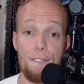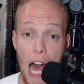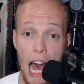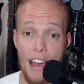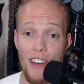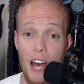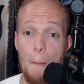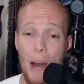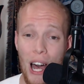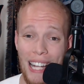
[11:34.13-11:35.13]
5
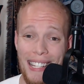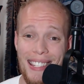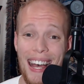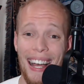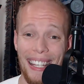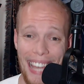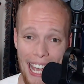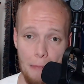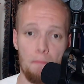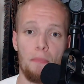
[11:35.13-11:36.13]
punts a
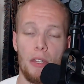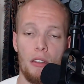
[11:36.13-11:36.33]
game.